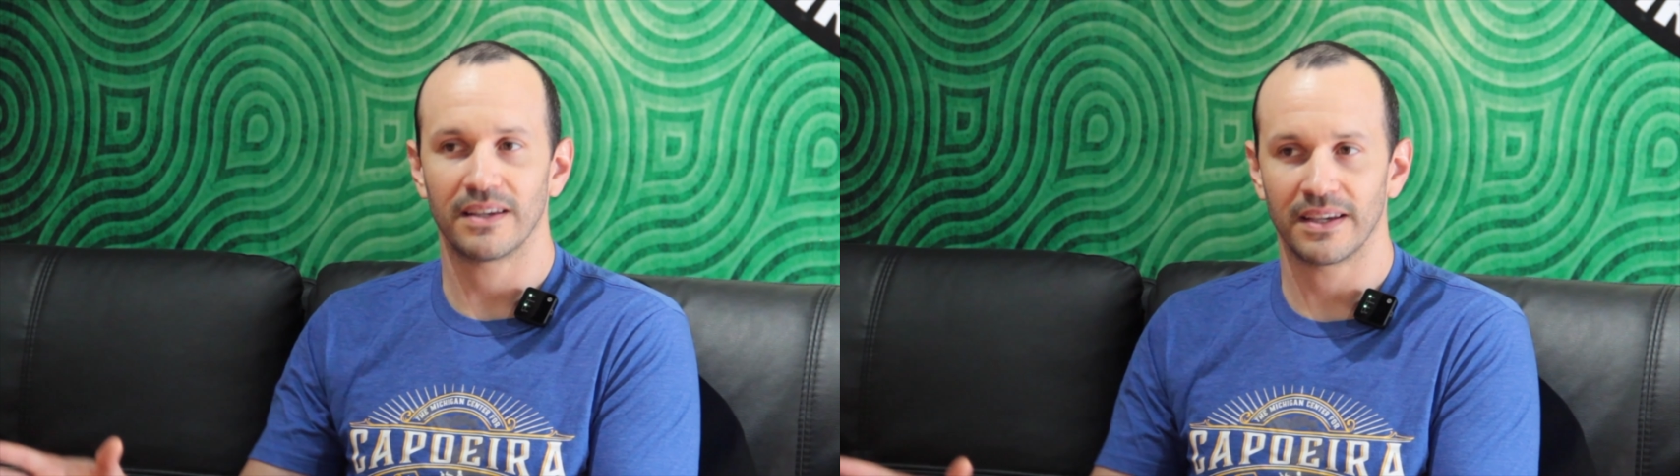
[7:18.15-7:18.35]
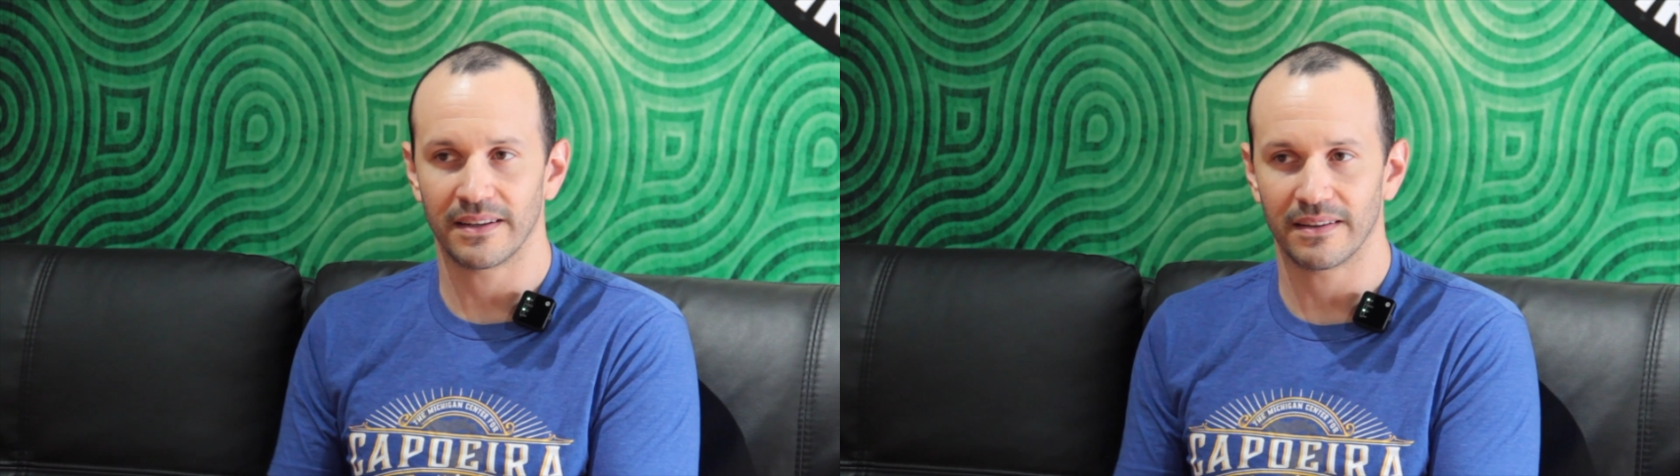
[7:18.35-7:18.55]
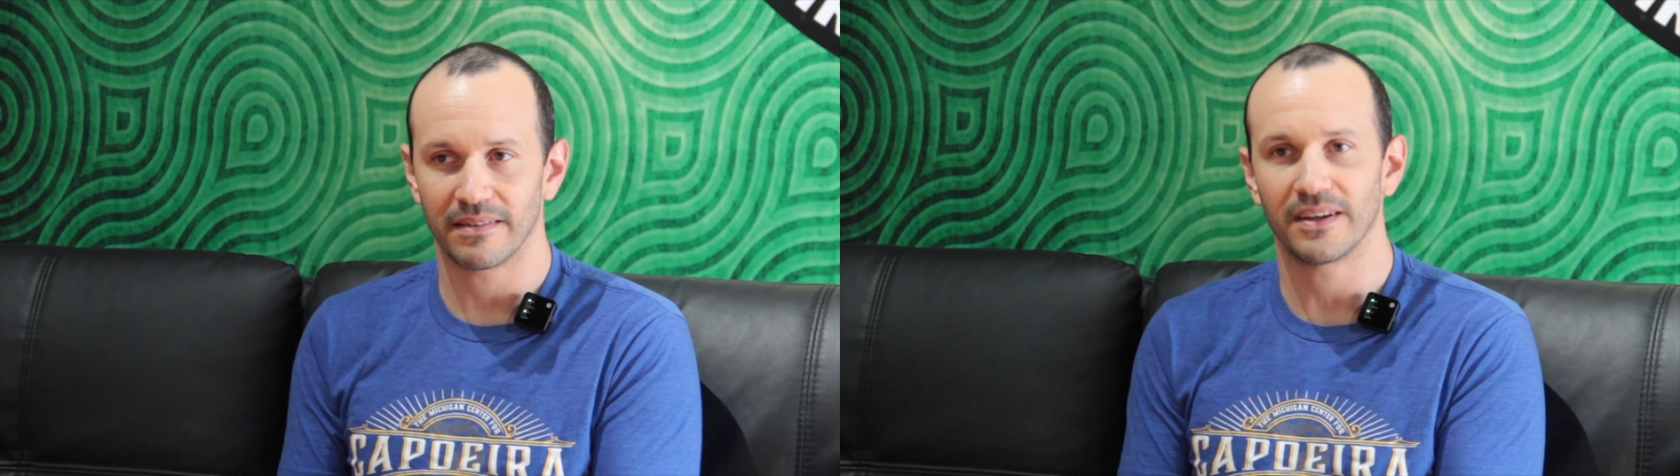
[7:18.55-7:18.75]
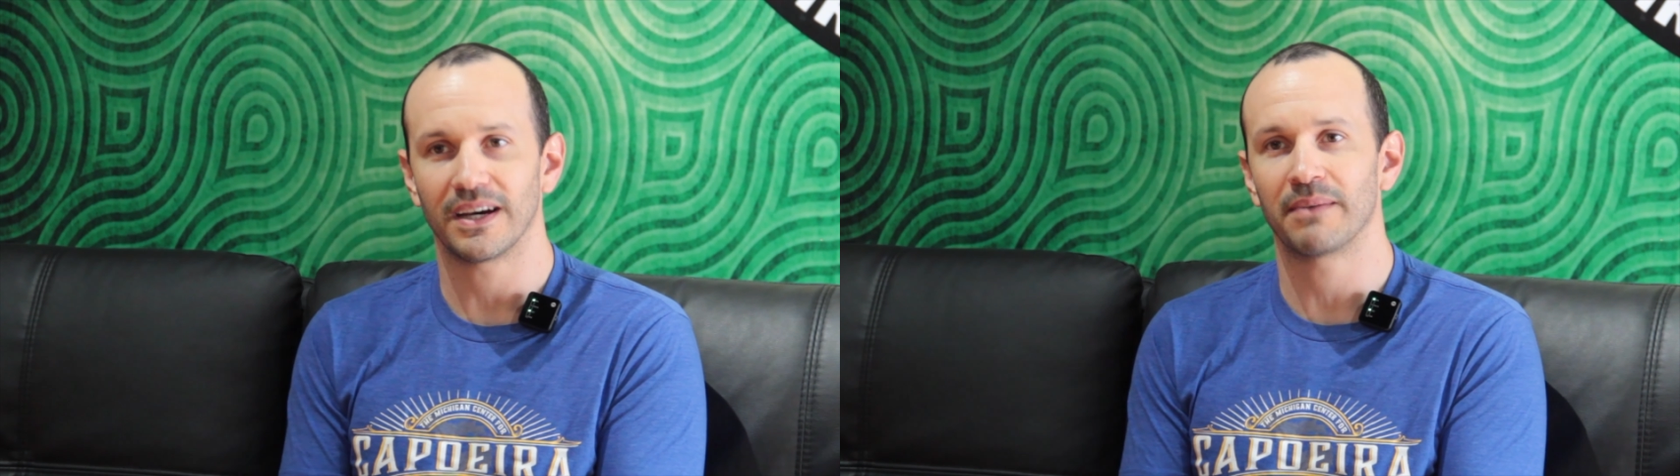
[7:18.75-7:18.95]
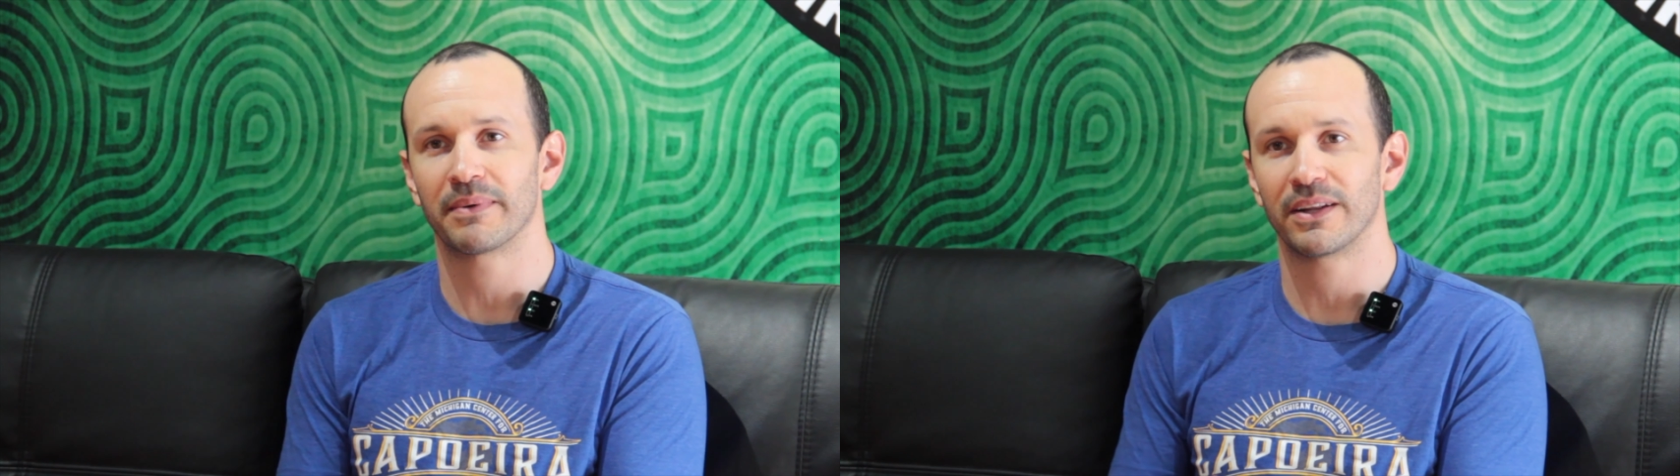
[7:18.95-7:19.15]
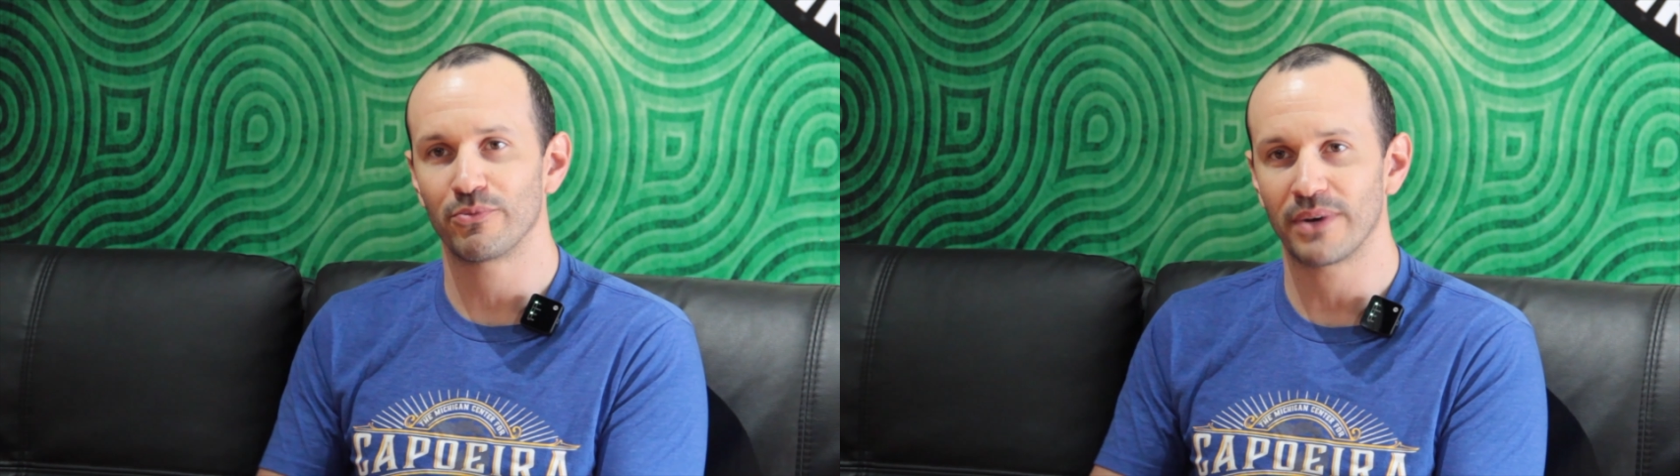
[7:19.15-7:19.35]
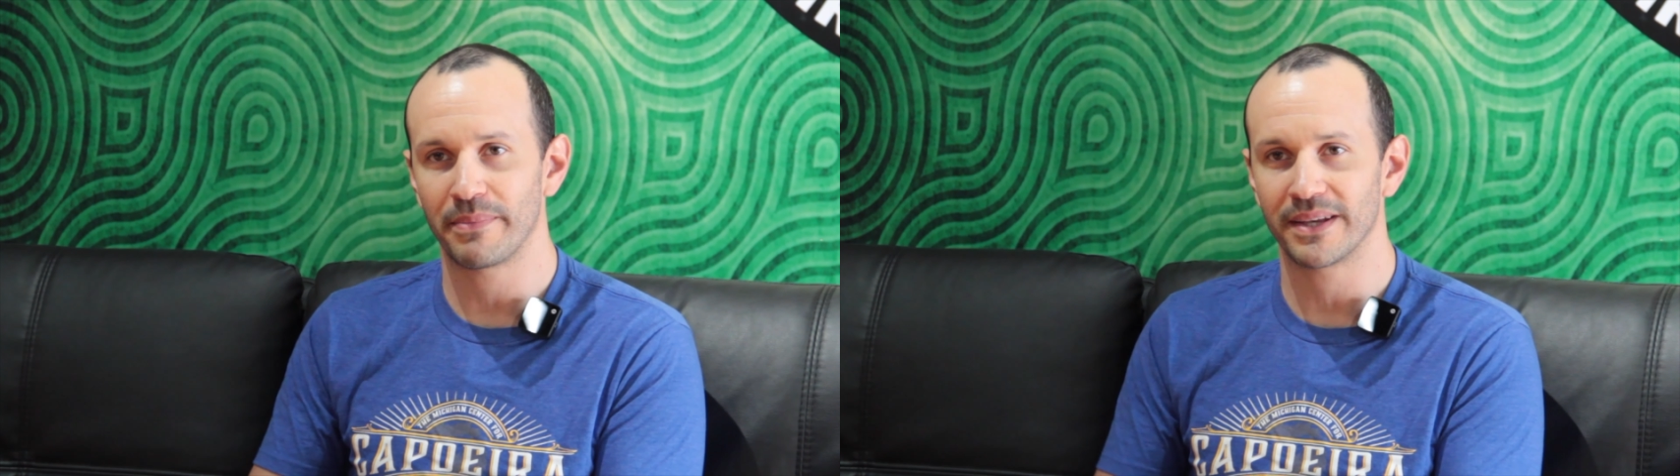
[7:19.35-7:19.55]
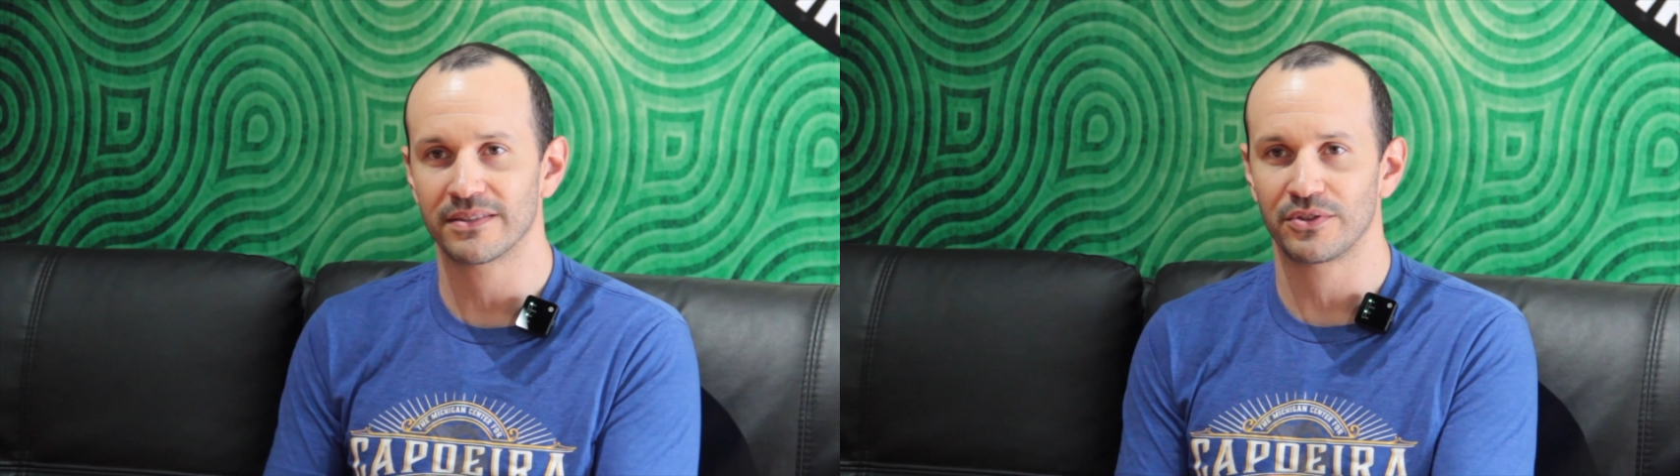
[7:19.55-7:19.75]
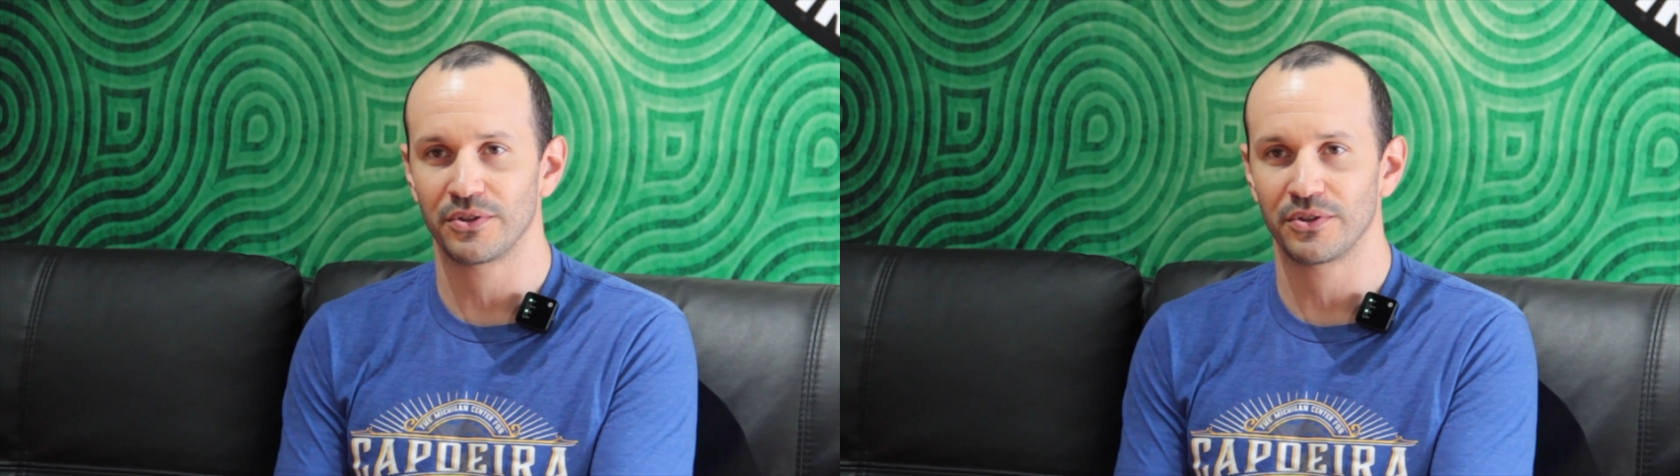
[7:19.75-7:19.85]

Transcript: and I'm going to do my best